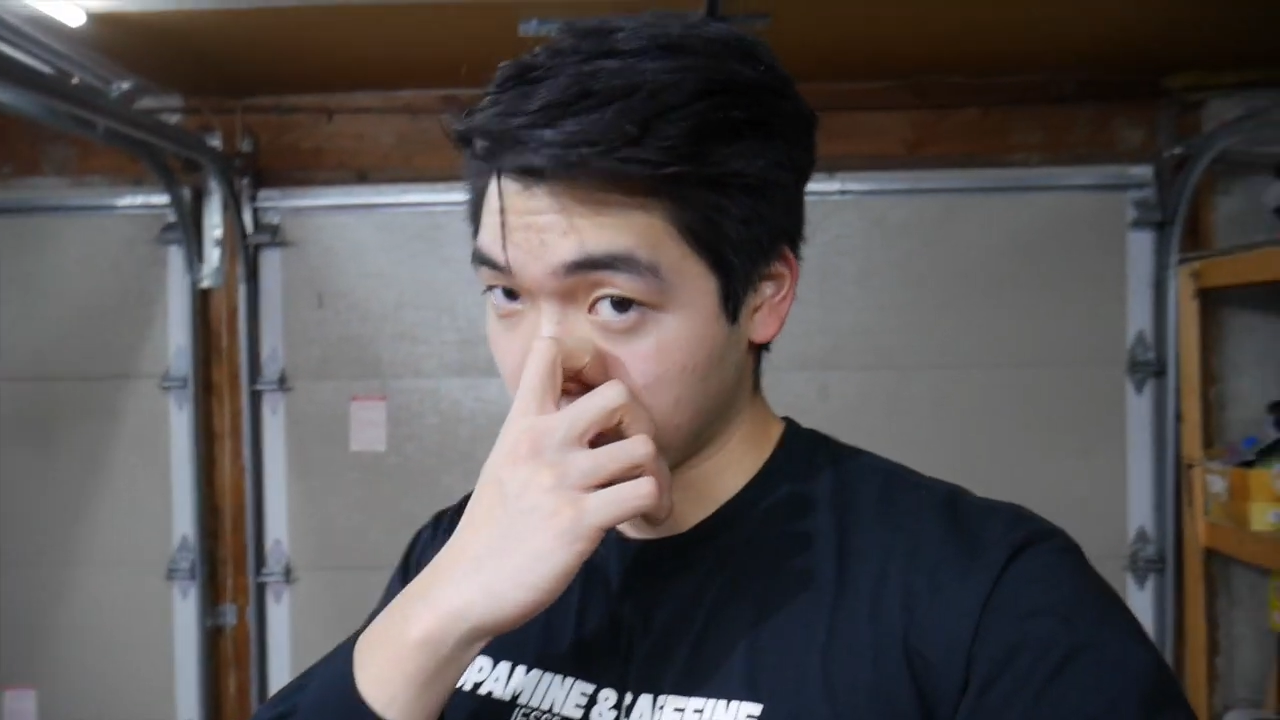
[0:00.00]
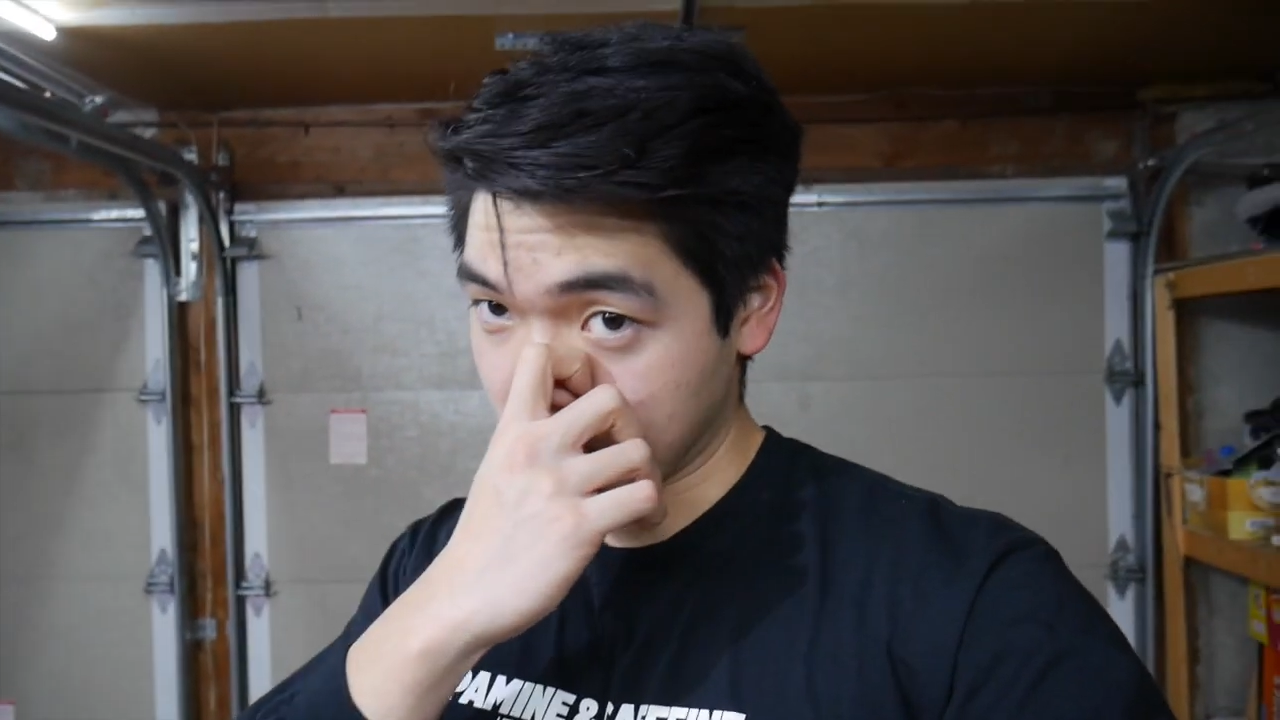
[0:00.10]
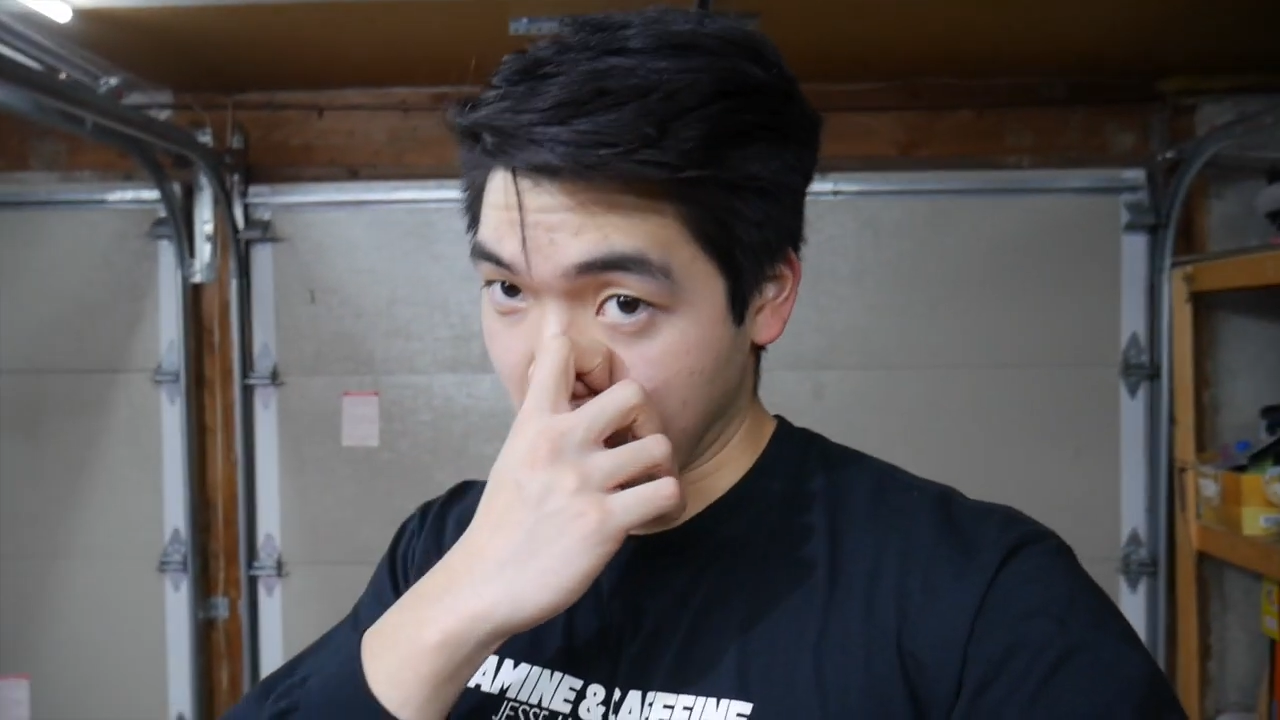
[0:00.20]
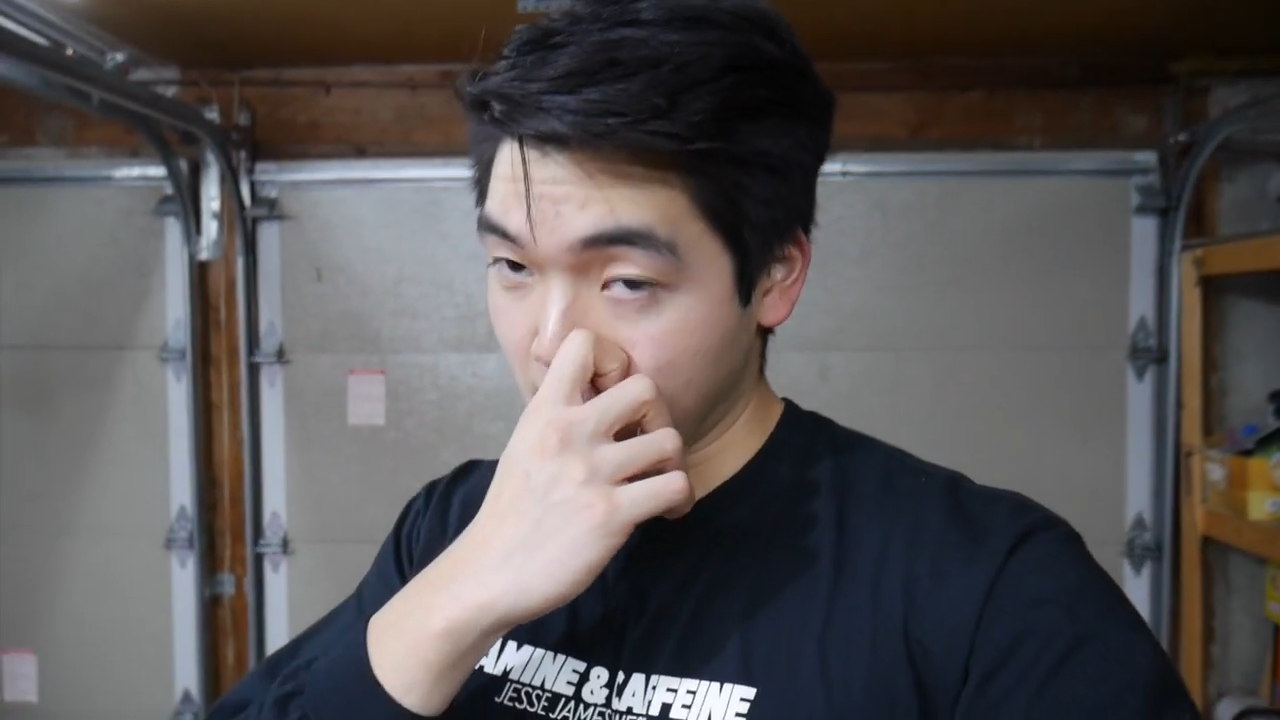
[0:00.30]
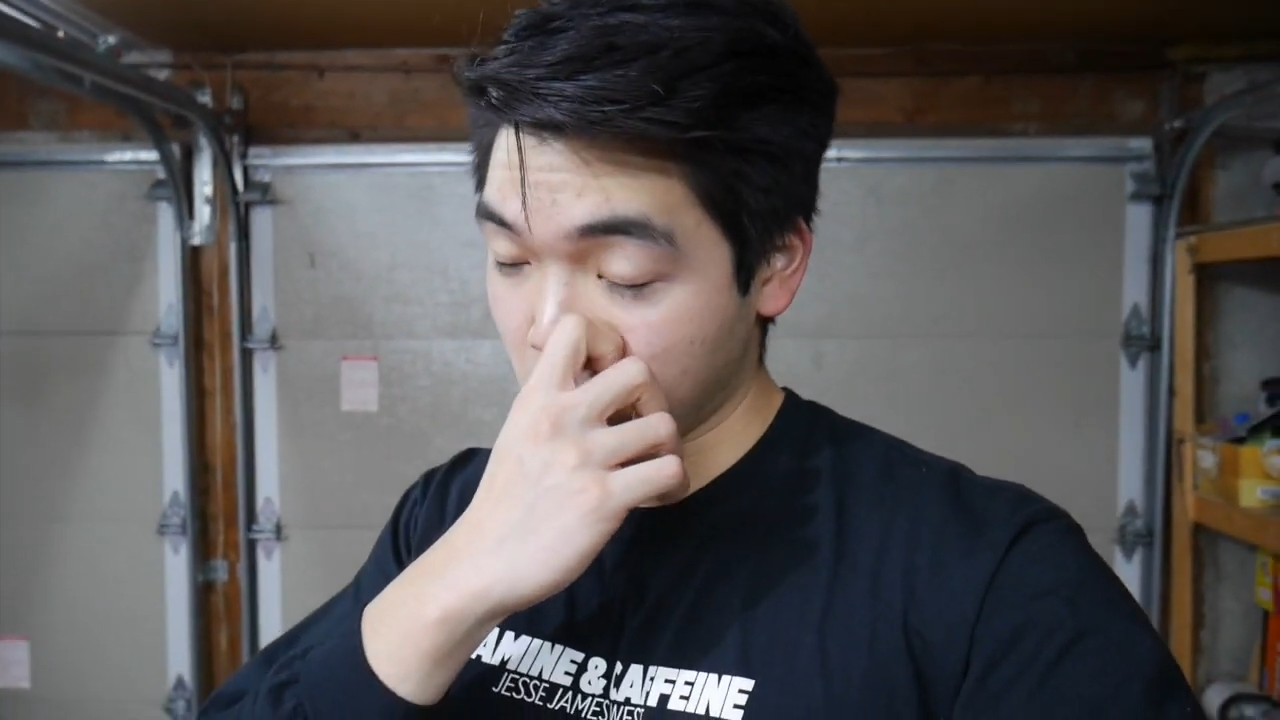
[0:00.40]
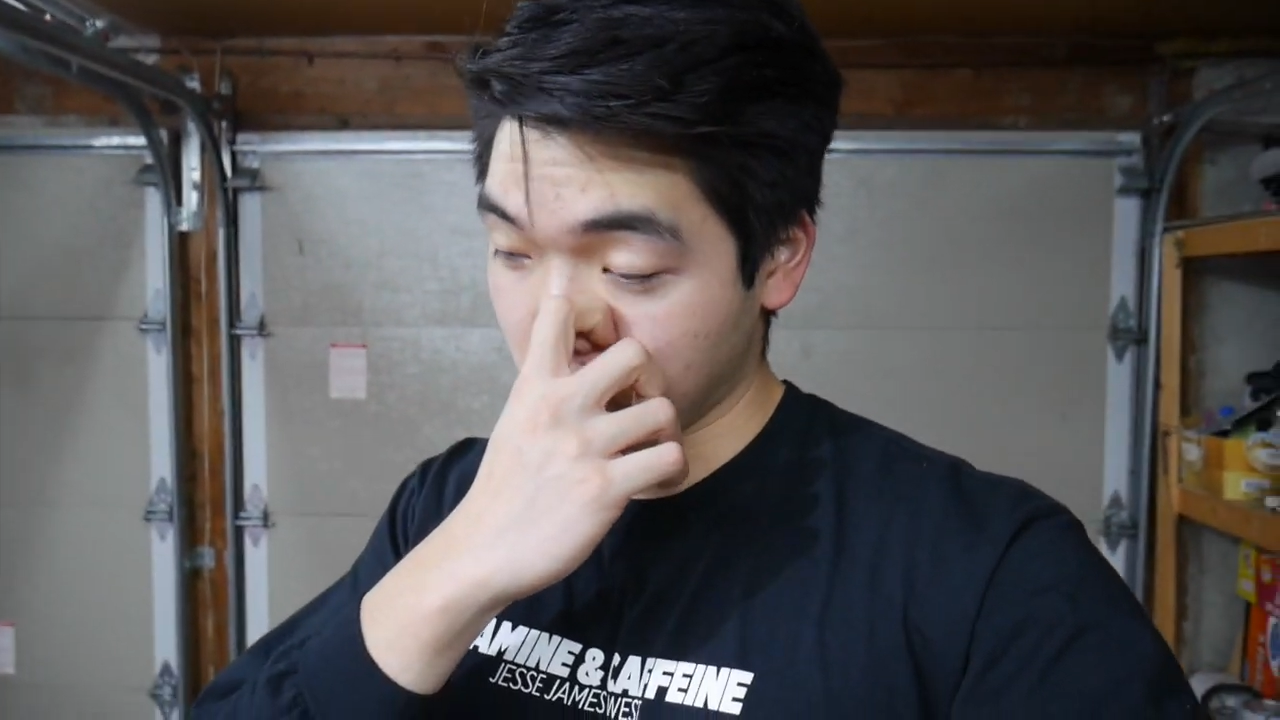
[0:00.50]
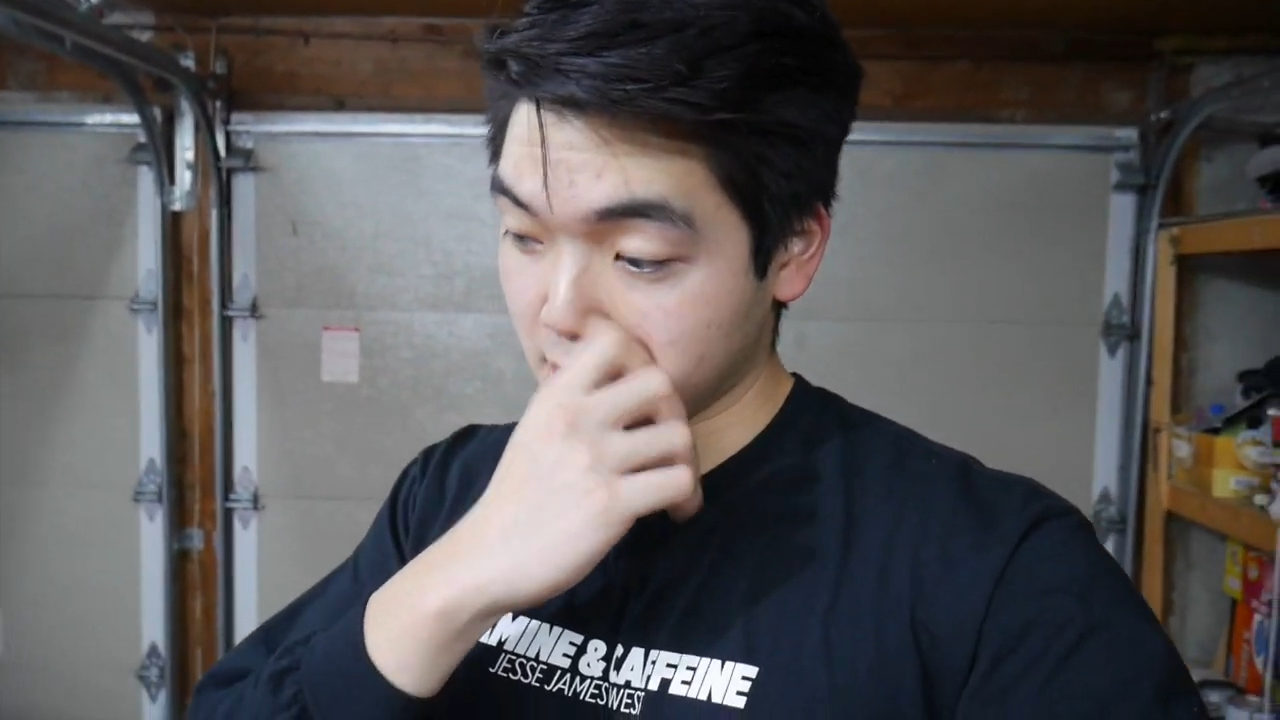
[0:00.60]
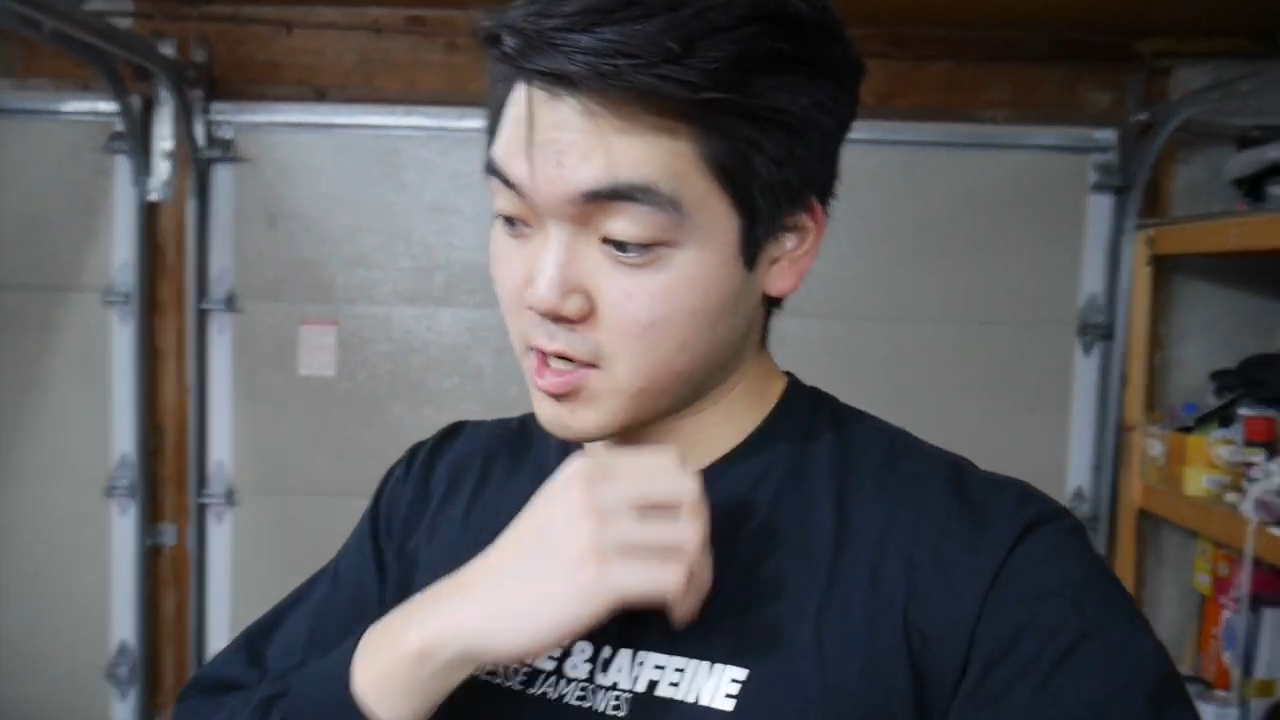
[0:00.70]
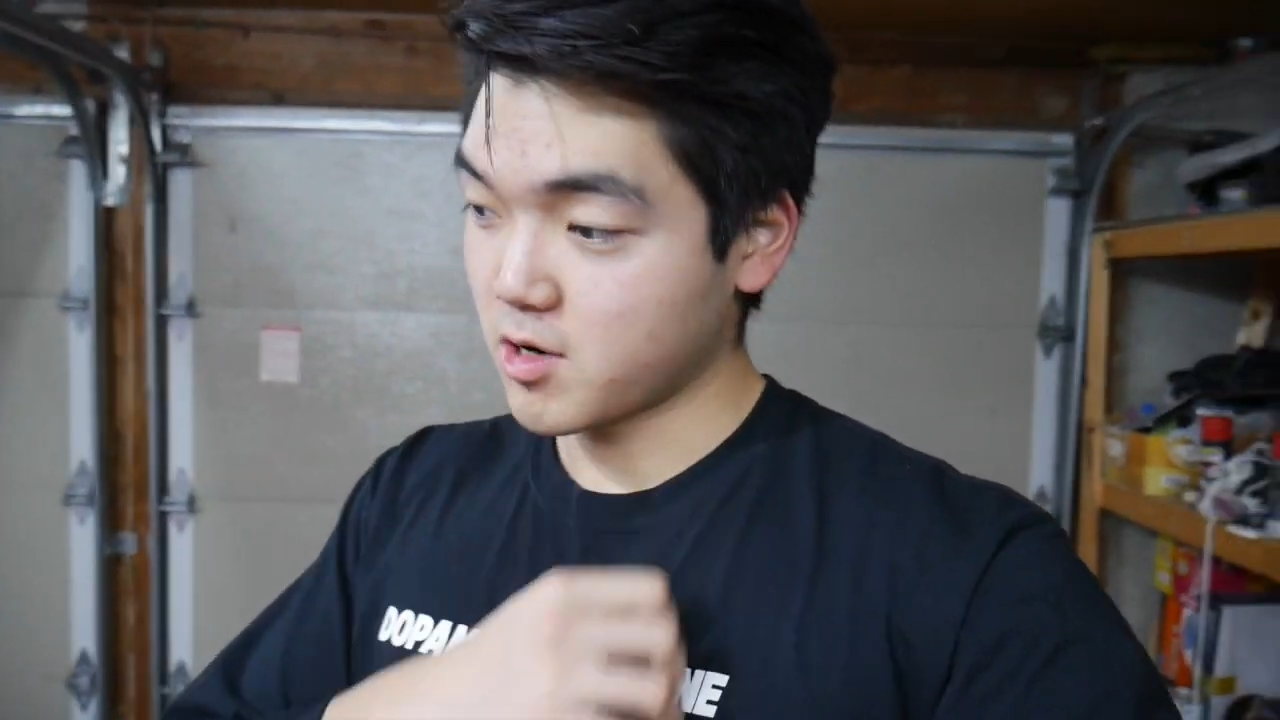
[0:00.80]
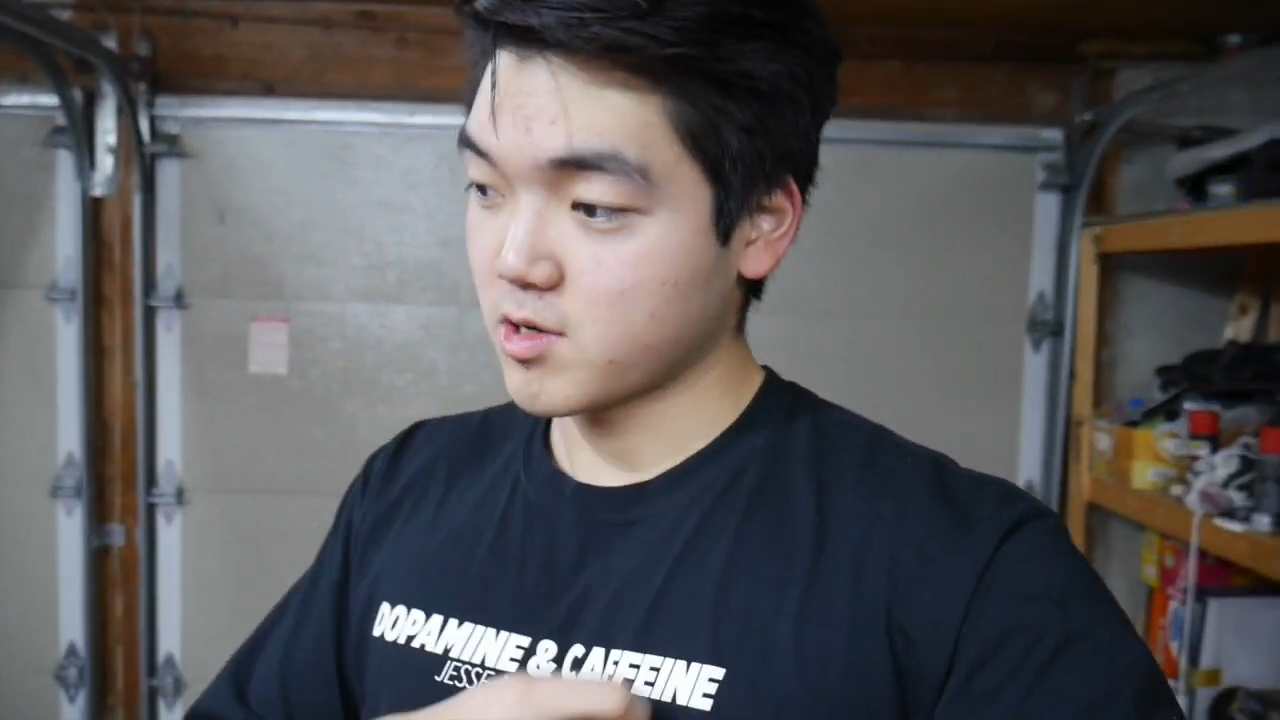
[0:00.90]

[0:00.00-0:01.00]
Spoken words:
tire on here,